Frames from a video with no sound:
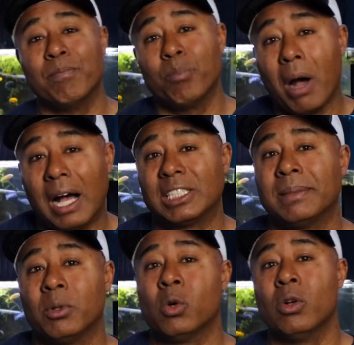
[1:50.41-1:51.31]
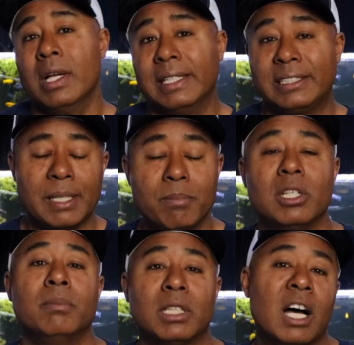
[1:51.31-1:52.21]
possible
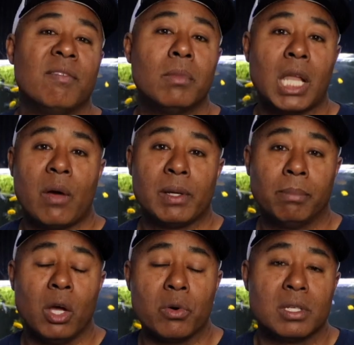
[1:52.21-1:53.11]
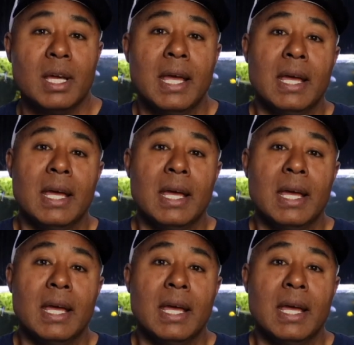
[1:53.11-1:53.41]
symptoms of Malawi bloat.